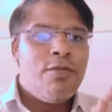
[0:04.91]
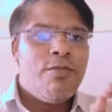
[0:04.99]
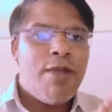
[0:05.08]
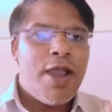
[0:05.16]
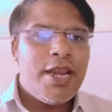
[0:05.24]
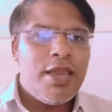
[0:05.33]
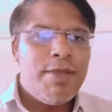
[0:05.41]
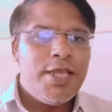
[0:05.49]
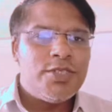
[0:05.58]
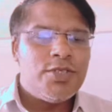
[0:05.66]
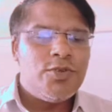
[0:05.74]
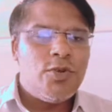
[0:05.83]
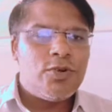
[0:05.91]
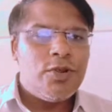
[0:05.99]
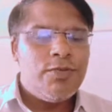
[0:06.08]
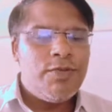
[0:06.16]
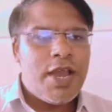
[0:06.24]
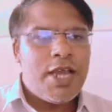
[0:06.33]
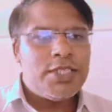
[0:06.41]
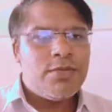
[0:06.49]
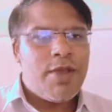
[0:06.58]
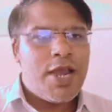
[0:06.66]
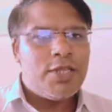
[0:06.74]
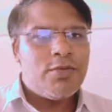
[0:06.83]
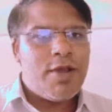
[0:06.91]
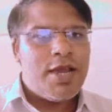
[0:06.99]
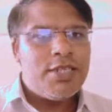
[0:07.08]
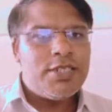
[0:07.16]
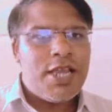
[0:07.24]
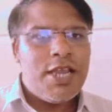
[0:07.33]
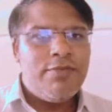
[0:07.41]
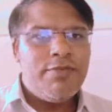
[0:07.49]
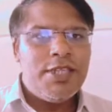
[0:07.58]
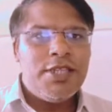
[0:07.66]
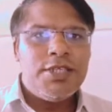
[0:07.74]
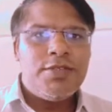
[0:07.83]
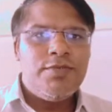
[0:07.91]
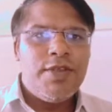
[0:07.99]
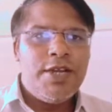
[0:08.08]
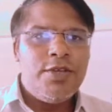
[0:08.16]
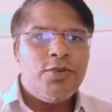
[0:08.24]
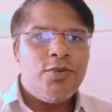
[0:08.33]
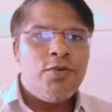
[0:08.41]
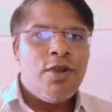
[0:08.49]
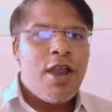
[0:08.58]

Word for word: My name is Doctor Vikas Bhardwaj, and within this video